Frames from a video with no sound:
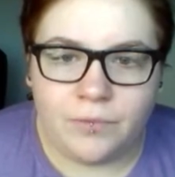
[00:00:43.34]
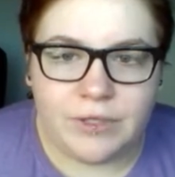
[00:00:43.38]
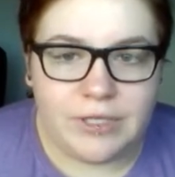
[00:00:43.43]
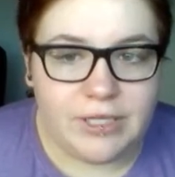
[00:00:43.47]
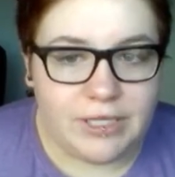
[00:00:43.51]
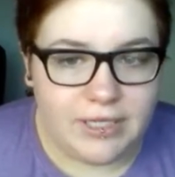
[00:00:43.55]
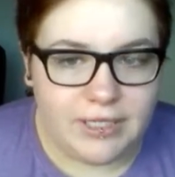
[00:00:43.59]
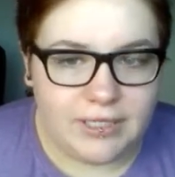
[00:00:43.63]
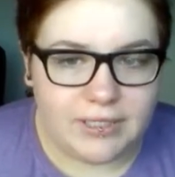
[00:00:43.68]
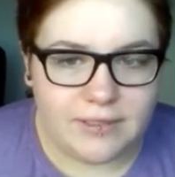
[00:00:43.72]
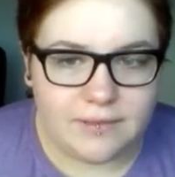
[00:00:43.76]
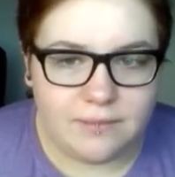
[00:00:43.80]

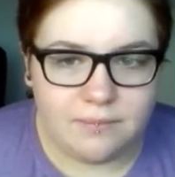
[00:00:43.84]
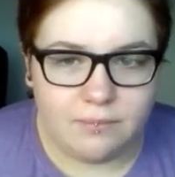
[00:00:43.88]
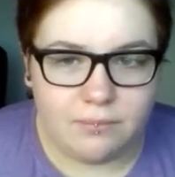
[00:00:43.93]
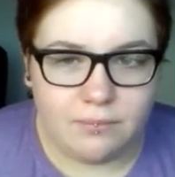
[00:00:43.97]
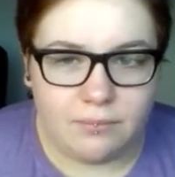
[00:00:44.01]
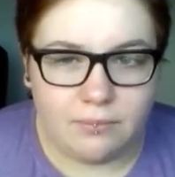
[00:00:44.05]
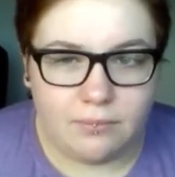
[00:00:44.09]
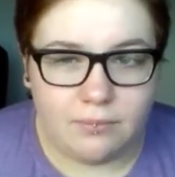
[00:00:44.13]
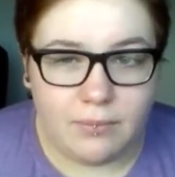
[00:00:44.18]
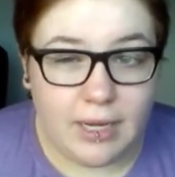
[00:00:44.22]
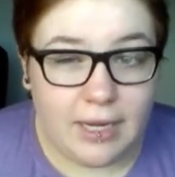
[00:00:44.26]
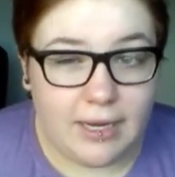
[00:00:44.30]
she's
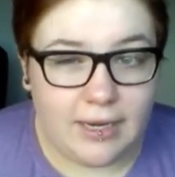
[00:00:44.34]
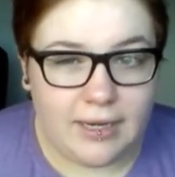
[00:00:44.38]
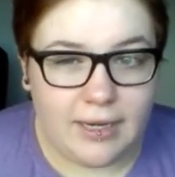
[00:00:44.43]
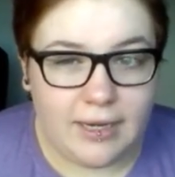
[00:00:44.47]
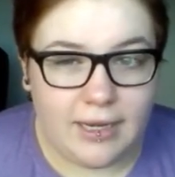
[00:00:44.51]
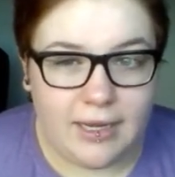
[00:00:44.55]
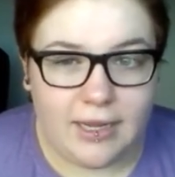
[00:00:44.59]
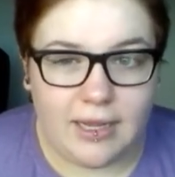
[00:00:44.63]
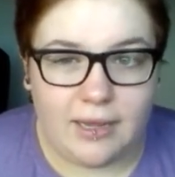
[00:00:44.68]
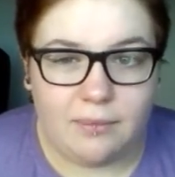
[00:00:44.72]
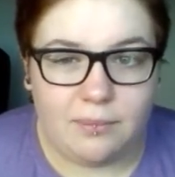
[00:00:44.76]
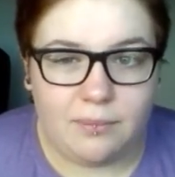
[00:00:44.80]

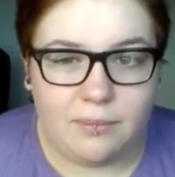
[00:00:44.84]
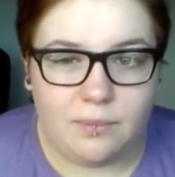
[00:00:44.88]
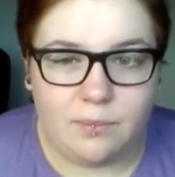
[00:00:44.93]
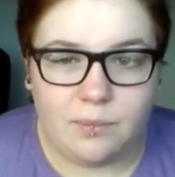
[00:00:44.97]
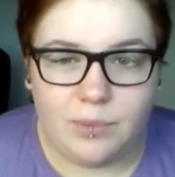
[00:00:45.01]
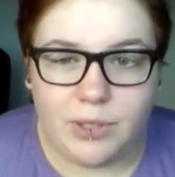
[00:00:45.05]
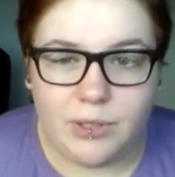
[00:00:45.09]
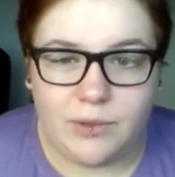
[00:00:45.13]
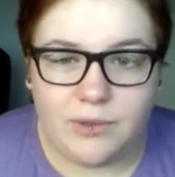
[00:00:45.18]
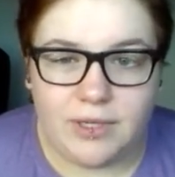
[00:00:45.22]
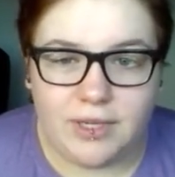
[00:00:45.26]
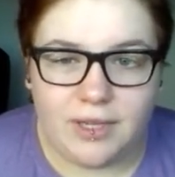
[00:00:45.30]
mainly a
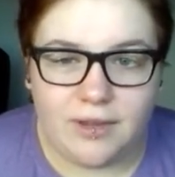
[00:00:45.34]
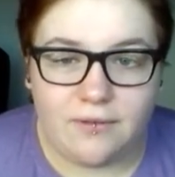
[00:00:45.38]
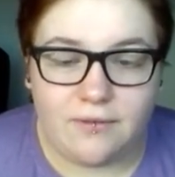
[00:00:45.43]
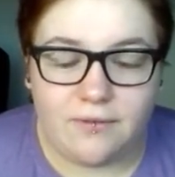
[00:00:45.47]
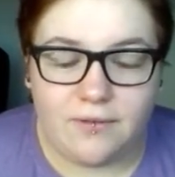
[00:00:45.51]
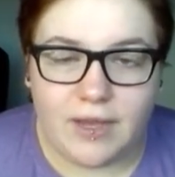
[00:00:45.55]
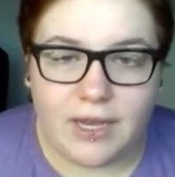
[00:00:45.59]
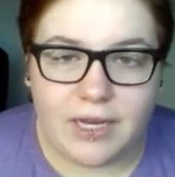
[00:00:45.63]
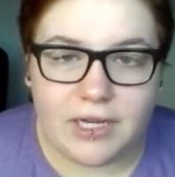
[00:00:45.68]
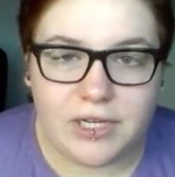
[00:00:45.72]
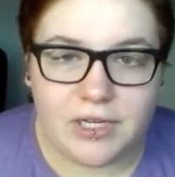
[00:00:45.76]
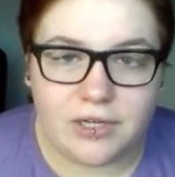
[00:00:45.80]
beauty and
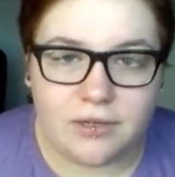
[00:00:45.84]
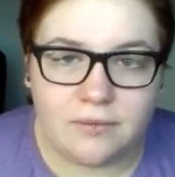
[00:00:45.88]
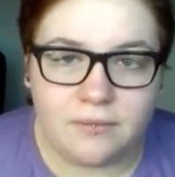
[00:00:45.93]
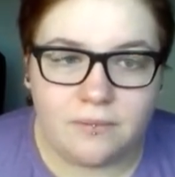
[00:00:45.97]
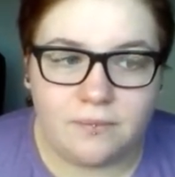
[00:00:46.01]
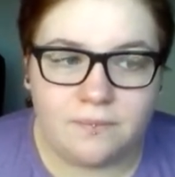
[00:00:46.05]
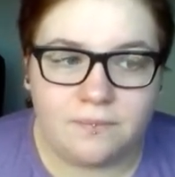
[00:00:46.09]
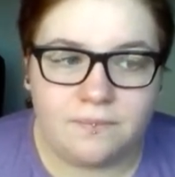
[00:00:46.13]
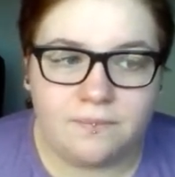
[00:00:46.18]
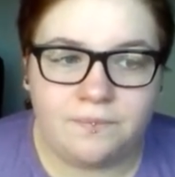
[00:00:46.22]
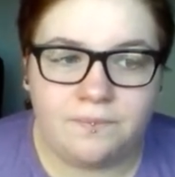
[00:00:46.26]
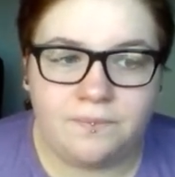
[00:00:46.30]

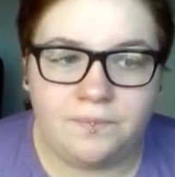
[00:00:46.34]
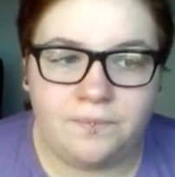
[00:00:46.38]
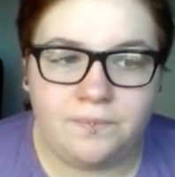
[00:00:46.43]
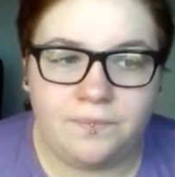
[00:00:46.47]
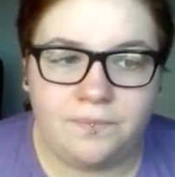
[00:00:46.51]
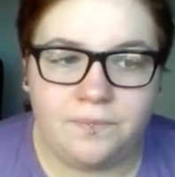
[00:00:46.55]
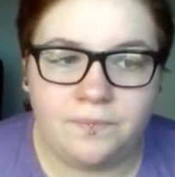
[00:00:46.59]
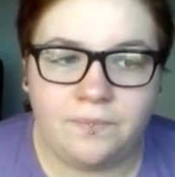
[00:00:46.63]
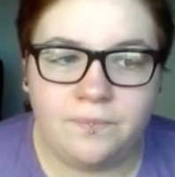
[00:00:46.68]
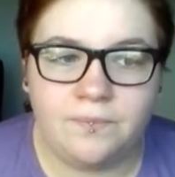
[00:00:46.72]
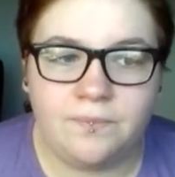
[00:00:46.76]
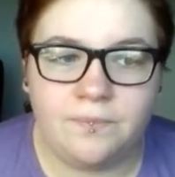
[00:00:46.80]
fashion
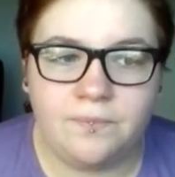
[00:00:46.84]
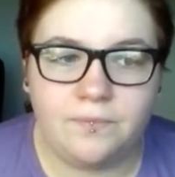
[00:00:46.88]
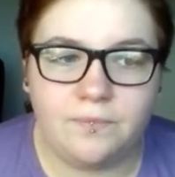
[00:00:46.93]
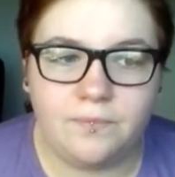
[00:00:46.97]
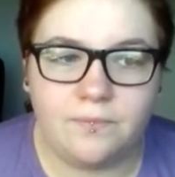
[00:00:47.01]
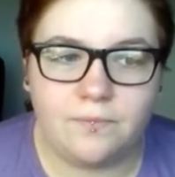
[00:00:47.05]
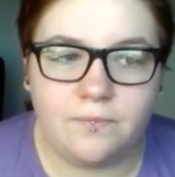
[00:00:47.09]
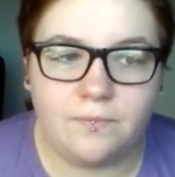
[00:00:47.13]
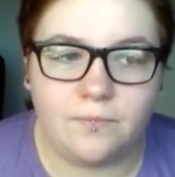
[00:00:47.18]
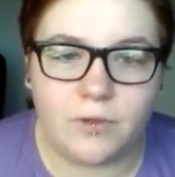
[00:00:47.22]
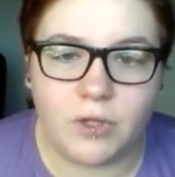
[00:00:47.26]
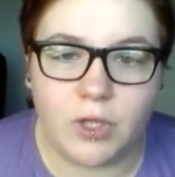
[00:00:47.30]

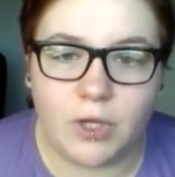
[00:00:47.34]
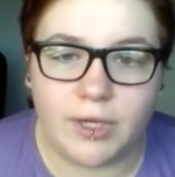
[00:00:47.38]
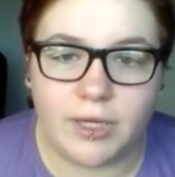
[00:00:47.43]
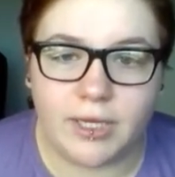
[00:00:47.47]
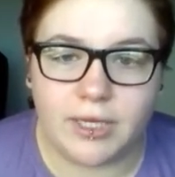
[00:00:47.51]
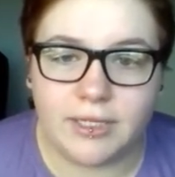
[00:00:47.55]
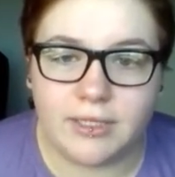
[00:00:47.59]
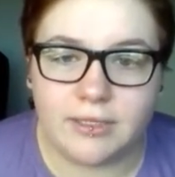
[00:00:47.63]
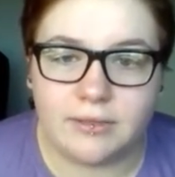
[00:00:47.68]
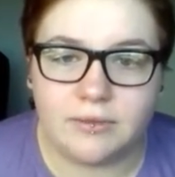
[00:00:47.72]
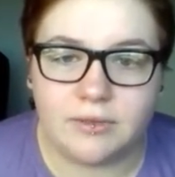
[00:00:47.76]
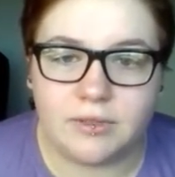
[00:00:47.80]

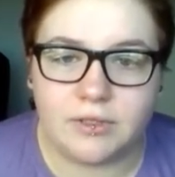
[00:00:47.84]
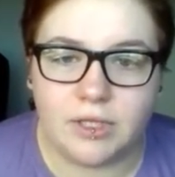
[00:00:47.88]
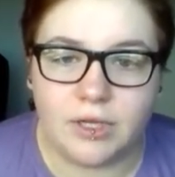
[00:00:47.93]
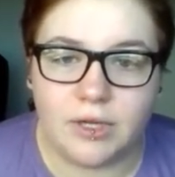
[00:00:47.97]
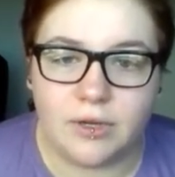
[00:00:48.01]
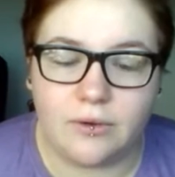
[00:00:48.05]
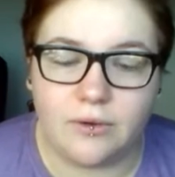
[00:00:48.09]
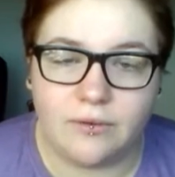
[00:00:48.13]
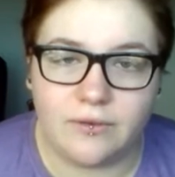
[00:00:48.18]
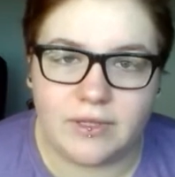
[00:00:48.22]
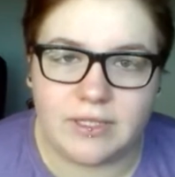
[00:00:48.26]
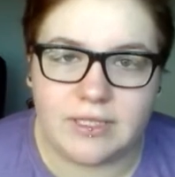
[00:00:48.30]
blogger,
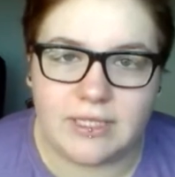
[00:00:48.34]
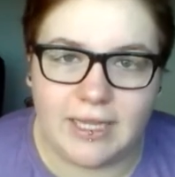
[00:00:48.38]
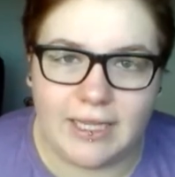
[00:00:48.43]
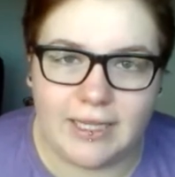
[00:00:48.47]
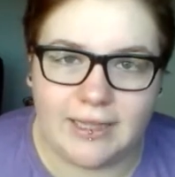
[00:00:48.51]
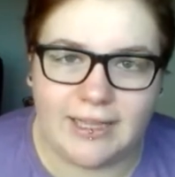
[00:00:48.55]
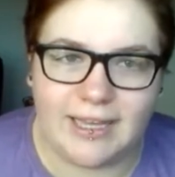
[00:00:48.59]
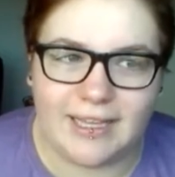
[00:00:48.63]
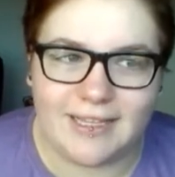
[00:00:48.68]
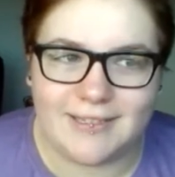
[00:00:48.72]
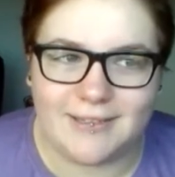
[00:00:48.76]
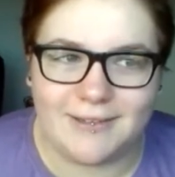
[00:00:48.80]
so
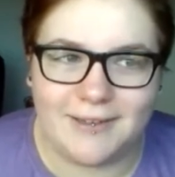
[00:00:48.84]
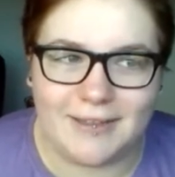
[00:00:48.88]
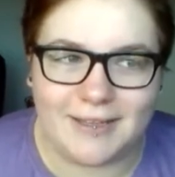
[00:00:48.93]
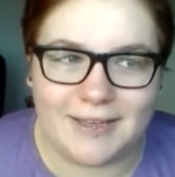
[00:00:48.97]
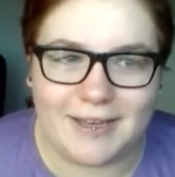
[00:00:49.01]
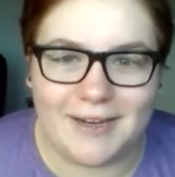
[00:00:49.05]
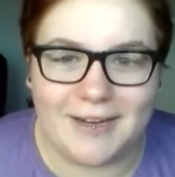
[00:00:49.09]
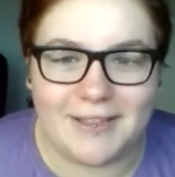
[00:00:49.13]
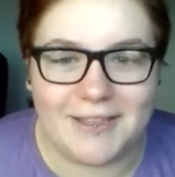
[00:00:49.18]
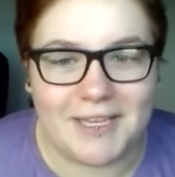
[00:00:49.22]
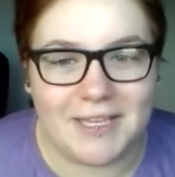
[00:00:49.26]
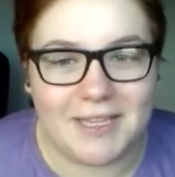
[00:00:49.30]
obviously that's not the
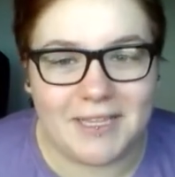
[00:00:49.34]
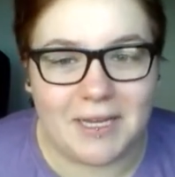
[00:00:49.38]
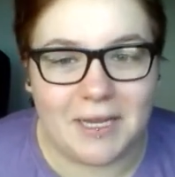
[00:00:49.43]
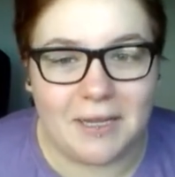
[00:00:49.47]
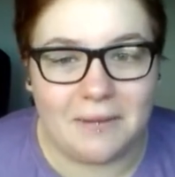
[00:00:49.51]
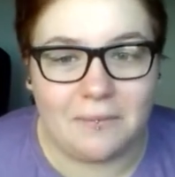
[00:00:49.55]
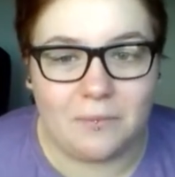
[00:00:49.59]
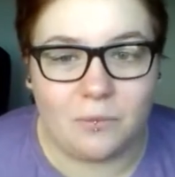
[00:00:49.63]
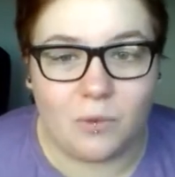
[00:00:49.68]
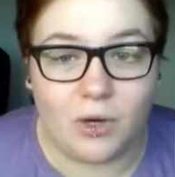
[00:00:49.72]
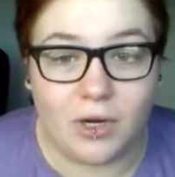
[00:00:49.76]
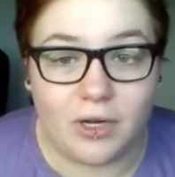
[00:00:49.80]
kind of thing that
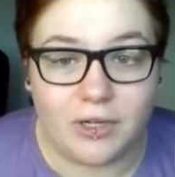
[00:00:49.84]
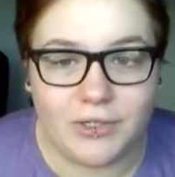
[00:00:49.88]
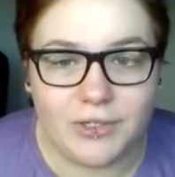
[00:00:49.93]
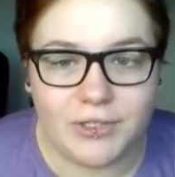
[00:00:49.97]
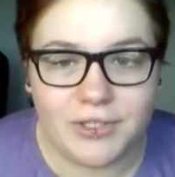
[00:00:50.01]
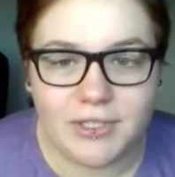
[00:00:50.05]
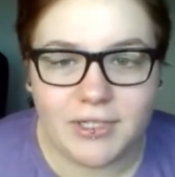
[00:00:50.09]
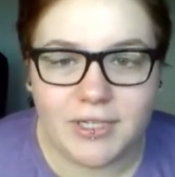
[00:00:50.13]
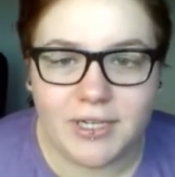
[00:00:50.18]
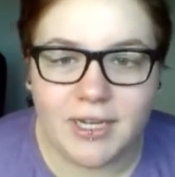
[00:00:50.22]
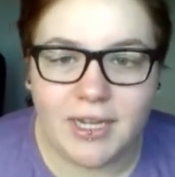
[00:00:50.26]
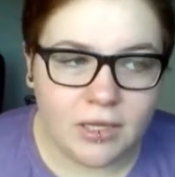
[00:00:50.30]
I
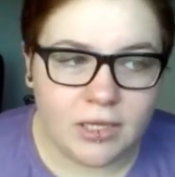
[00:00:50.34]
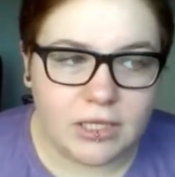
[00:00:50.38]
watch.